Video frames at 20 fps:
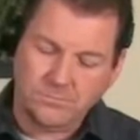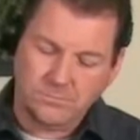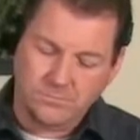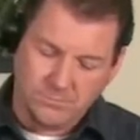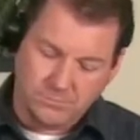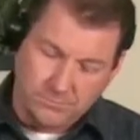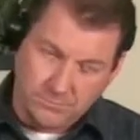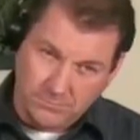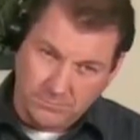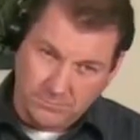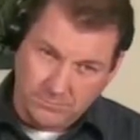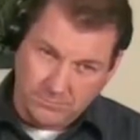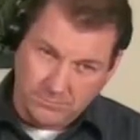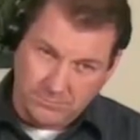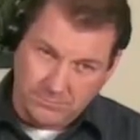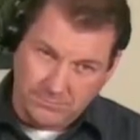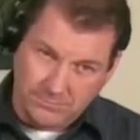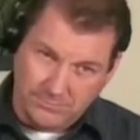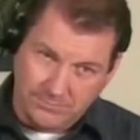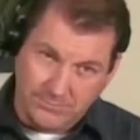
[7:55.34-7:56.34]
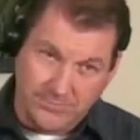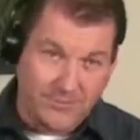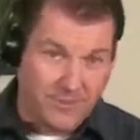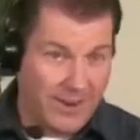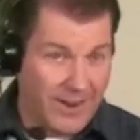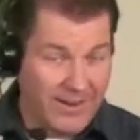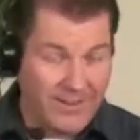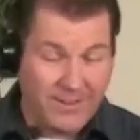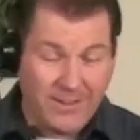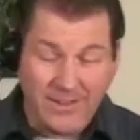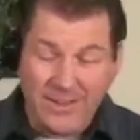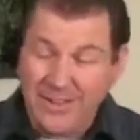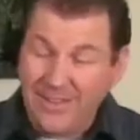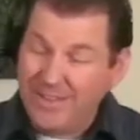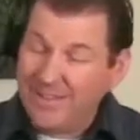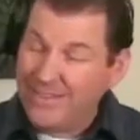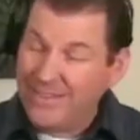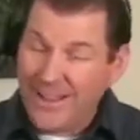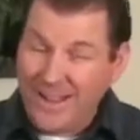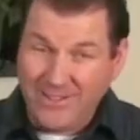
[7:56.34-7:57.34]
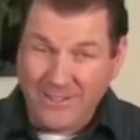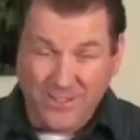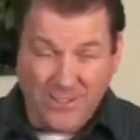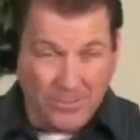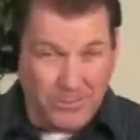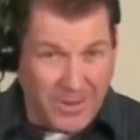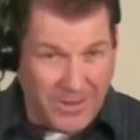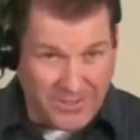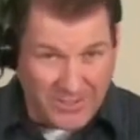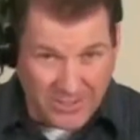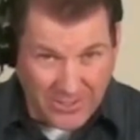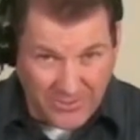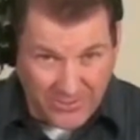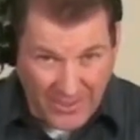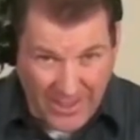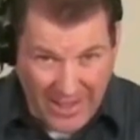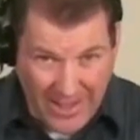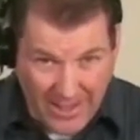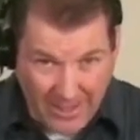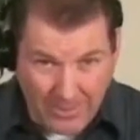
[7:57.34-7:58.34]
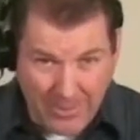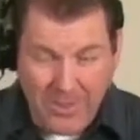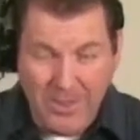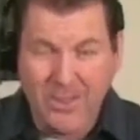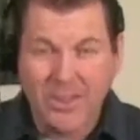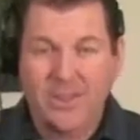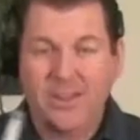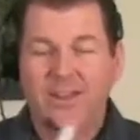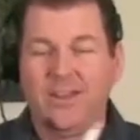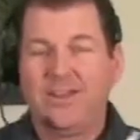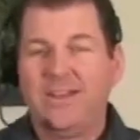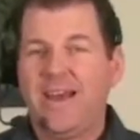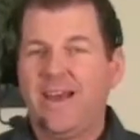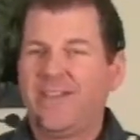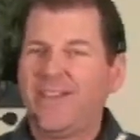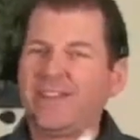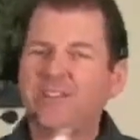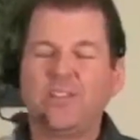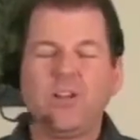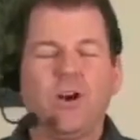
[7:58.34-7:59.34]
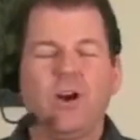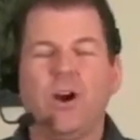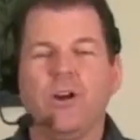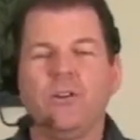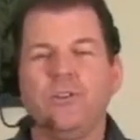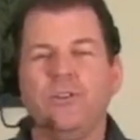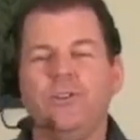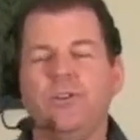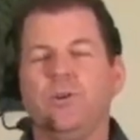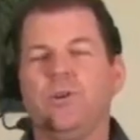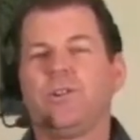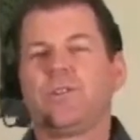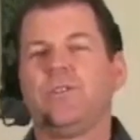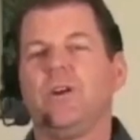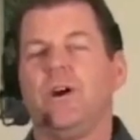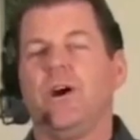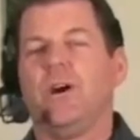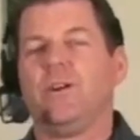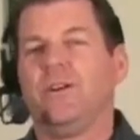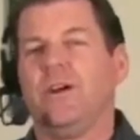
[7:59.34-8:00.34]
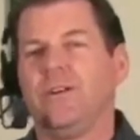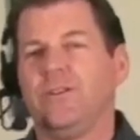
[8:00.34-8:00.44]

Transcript: All right? That's the basic flam. Now, that's not hard to do and it's not hard to